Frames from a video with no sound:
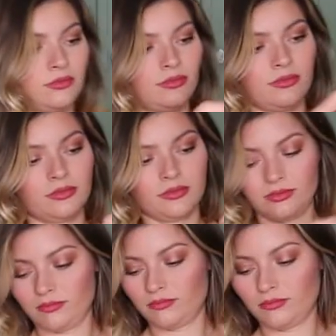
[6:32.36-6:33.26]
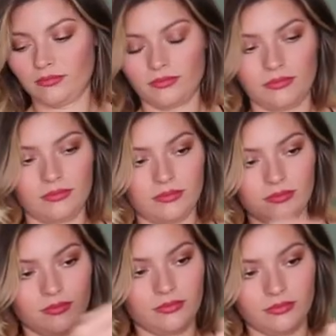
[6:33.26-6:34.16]

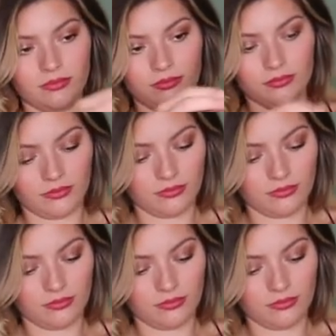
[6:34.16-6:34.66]
[no speech]